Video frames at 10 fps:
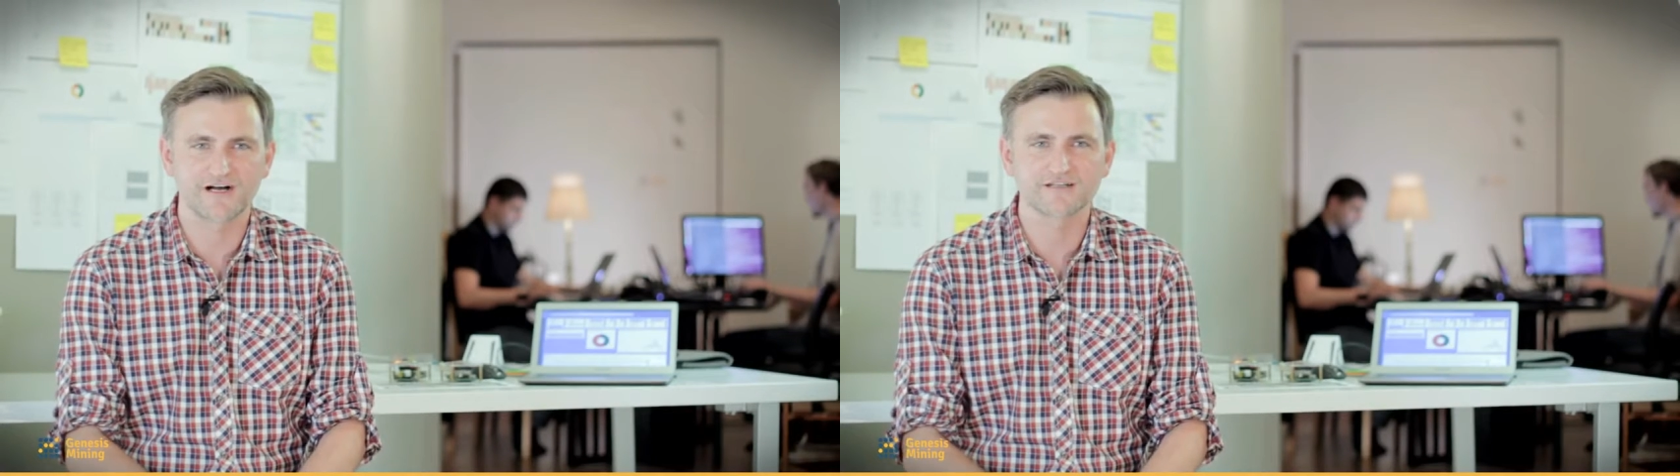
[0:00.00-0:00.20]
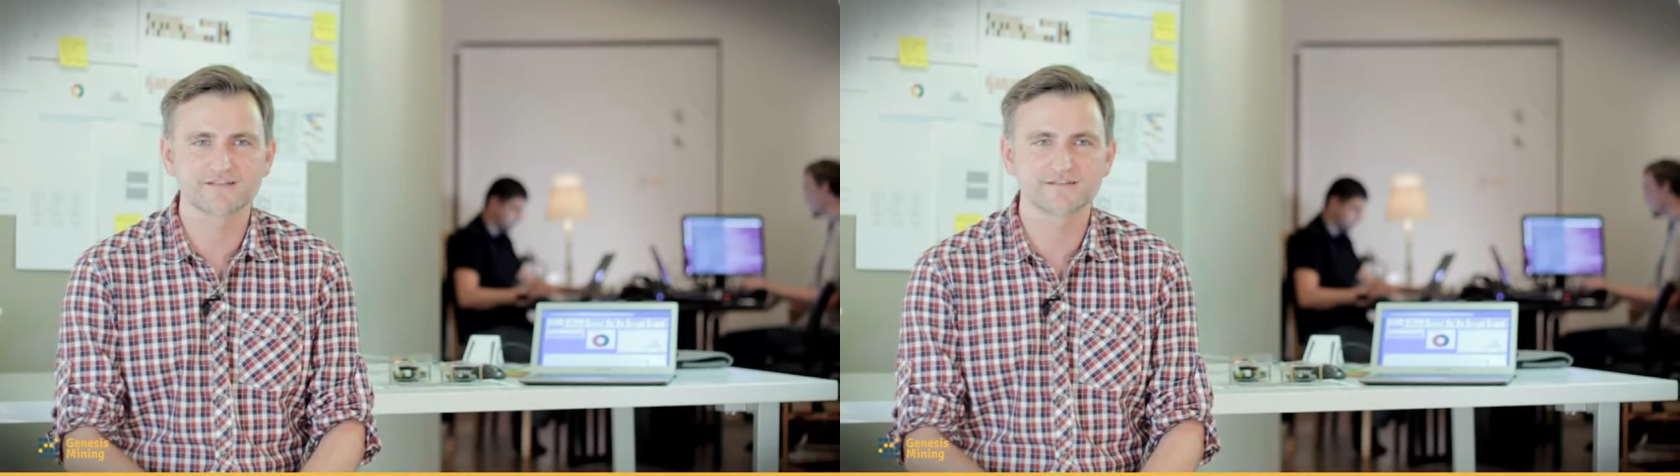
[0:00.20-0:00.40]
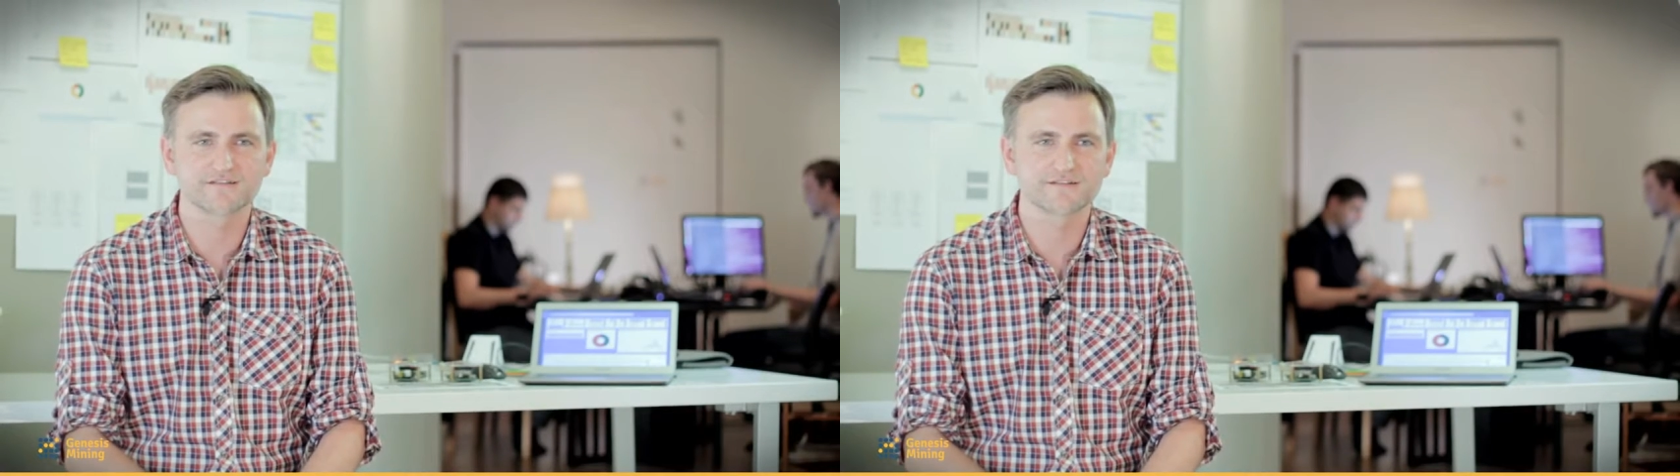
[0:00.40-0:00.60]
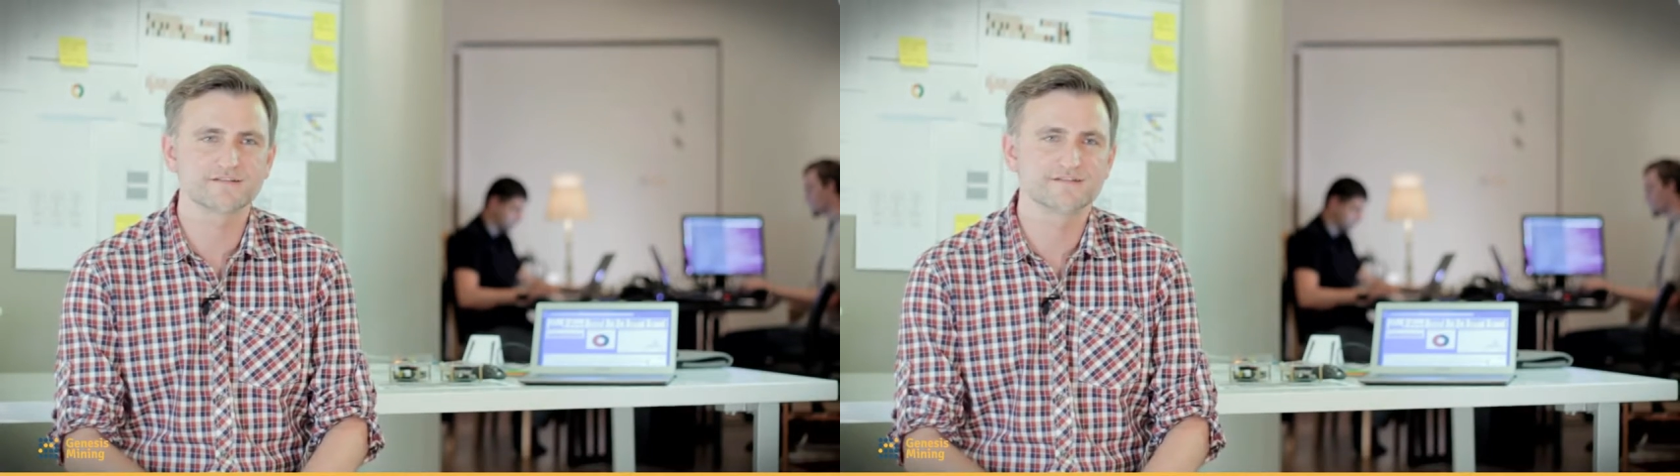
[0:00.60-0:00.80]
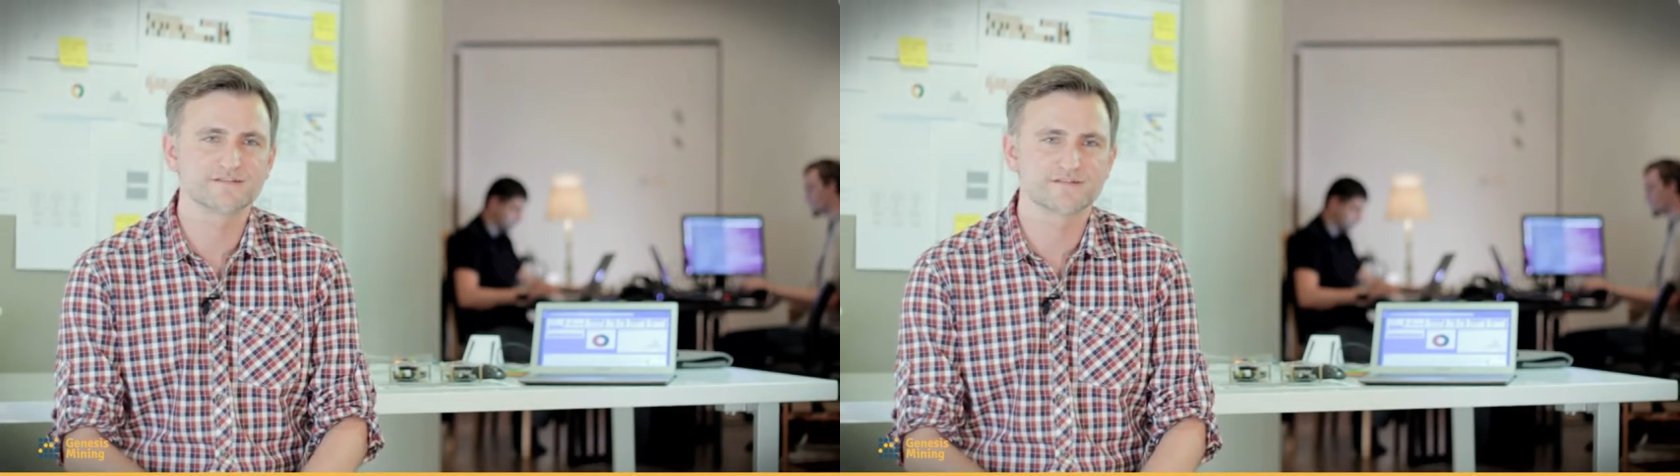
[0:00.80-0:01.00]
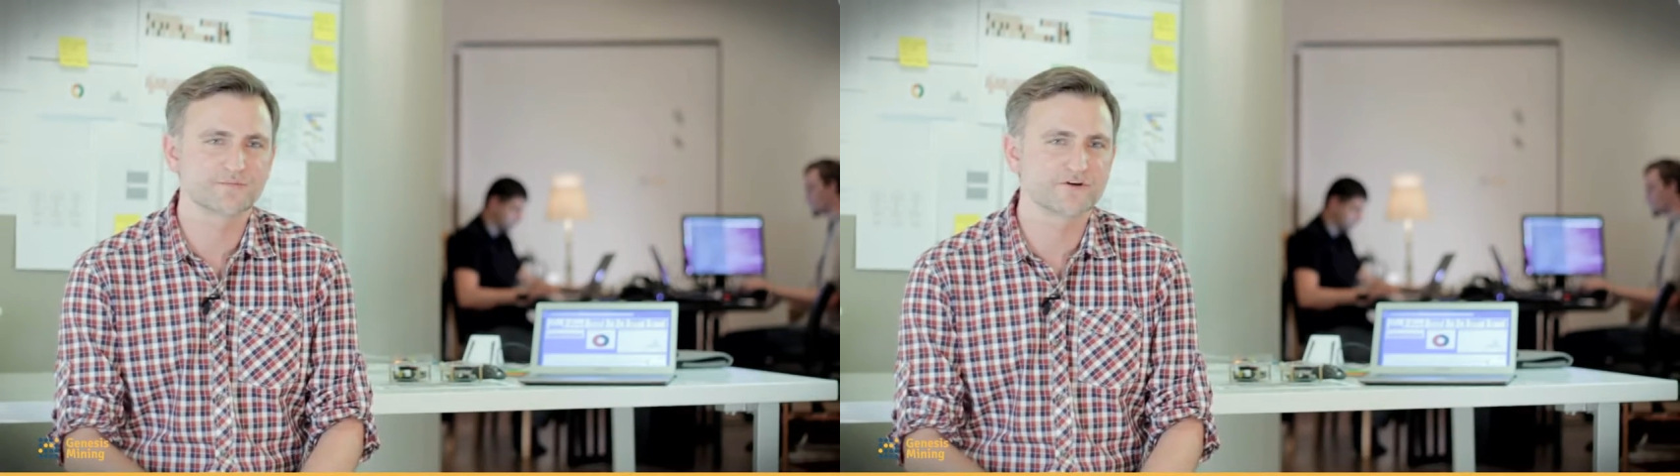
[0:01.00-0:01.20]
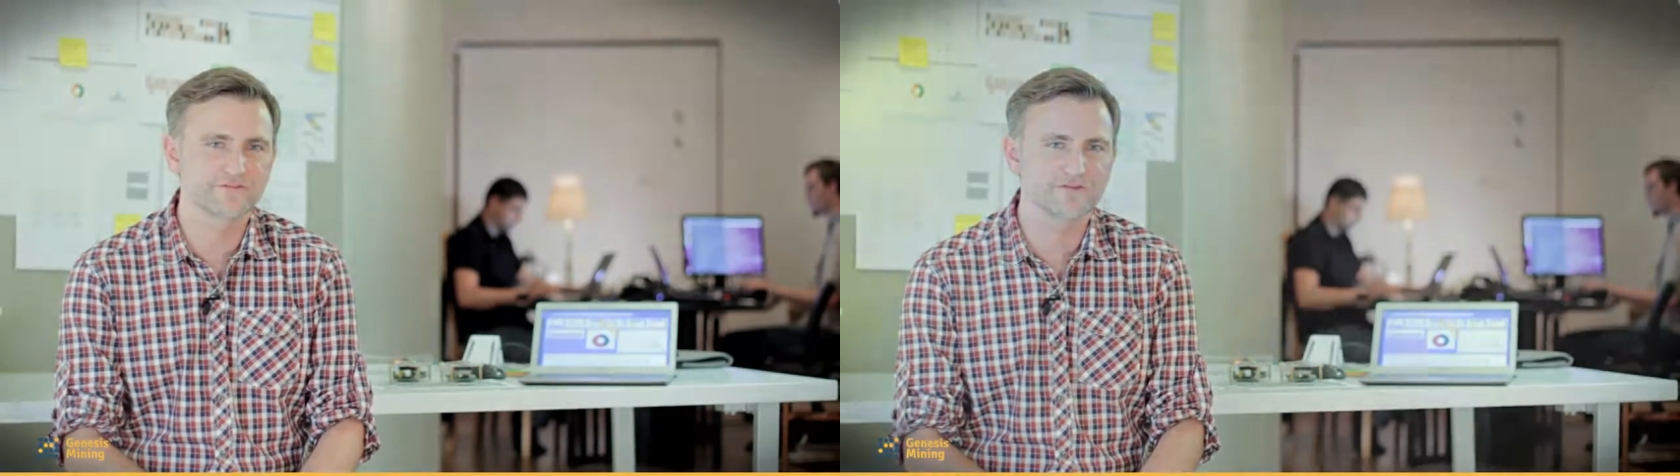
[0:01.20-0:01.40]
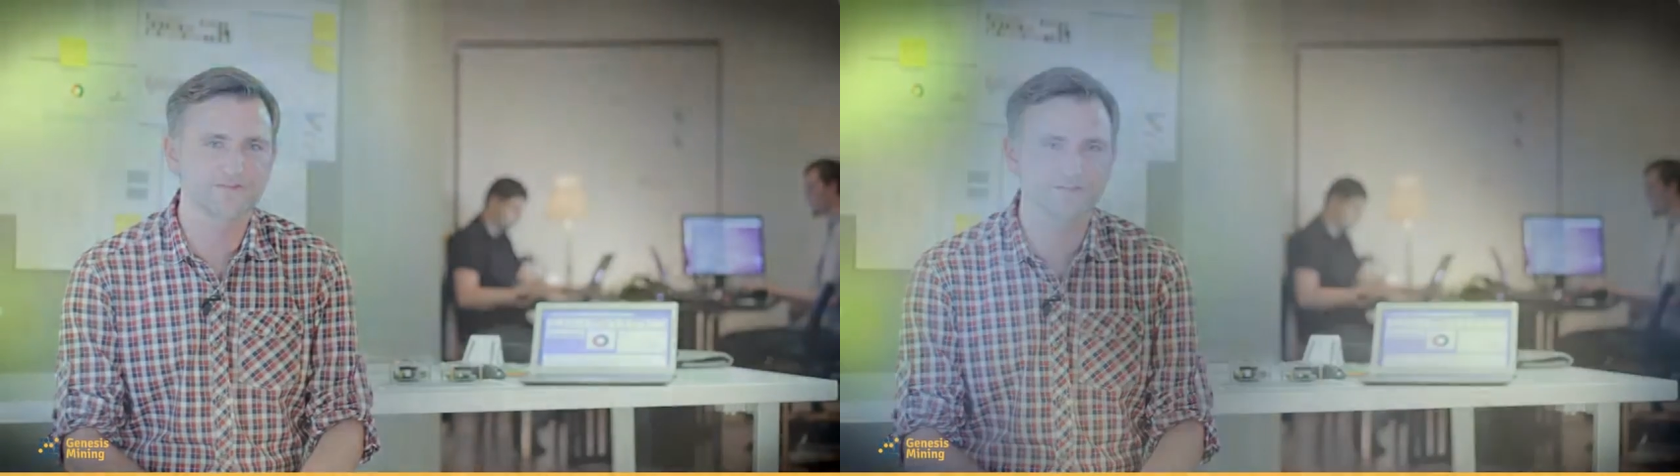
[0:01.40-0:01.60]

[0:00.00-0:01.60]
us, this is the perfect